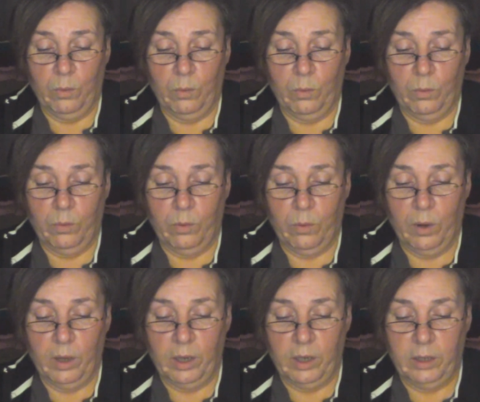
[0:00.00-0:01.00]

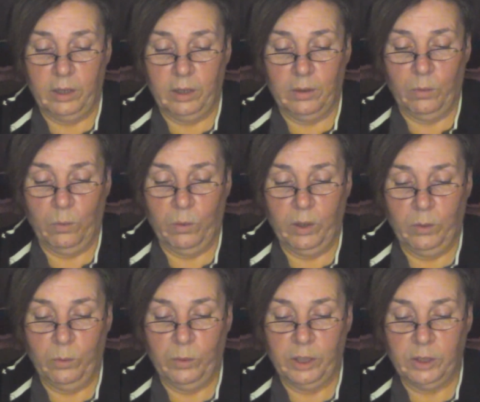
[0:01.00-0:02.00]

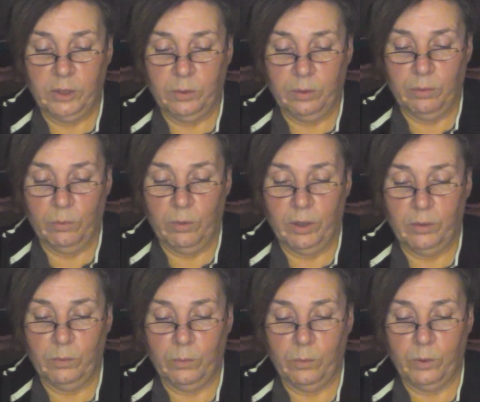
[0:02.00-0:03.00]
which
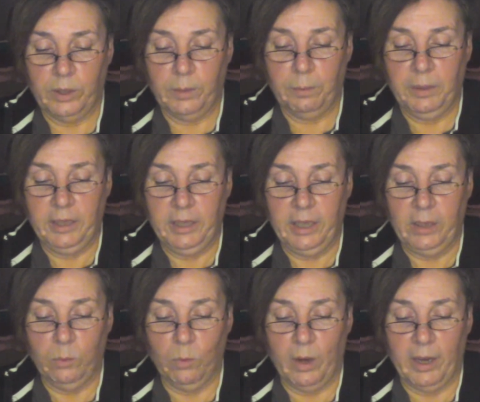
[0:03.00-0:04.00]
one would it be
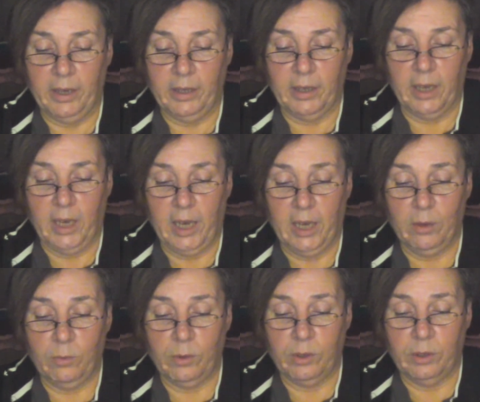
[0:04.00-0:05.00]
and why? I
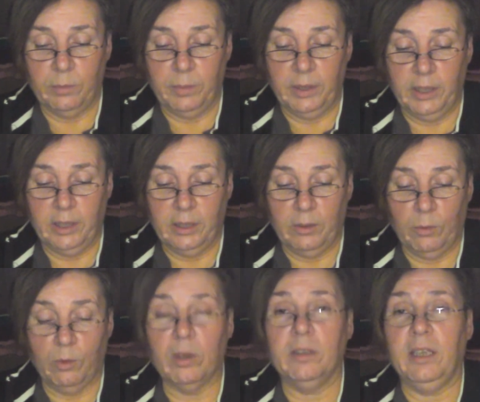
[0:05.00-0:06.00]
would be
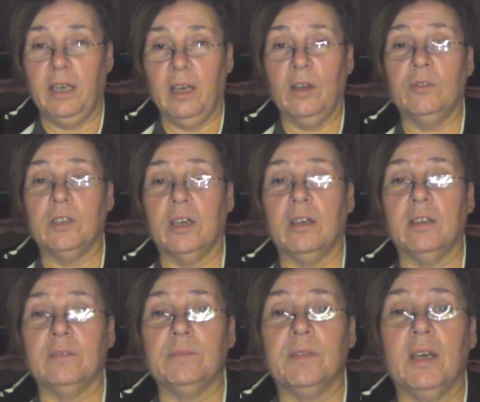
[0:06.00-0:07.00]
where the elves are.
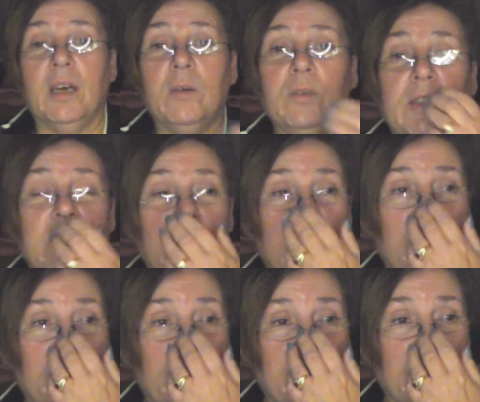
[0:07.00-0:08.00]
I would
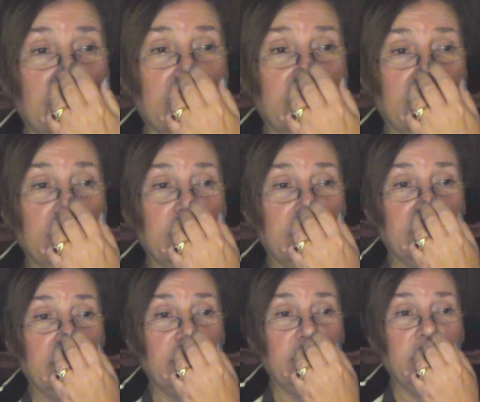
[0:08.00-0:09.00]
live
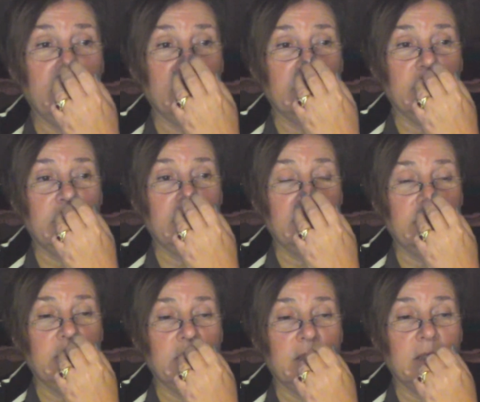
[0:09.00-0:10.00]
either
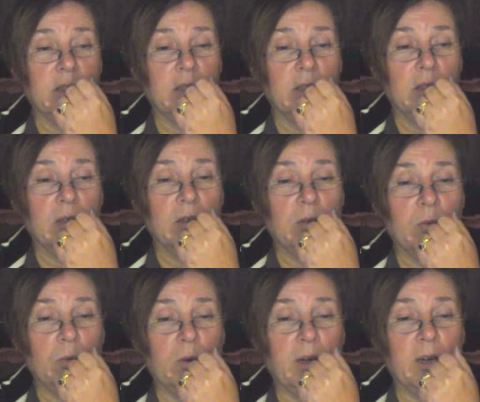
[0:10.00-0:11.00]
in
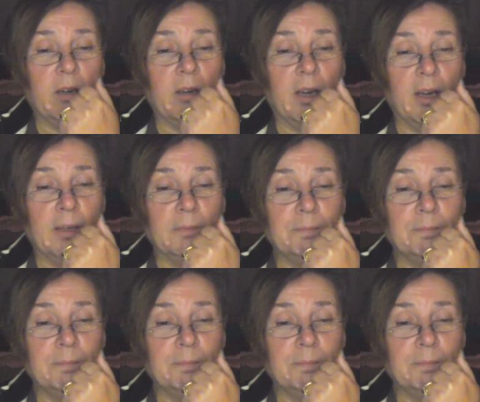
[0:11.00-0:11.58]
where oh,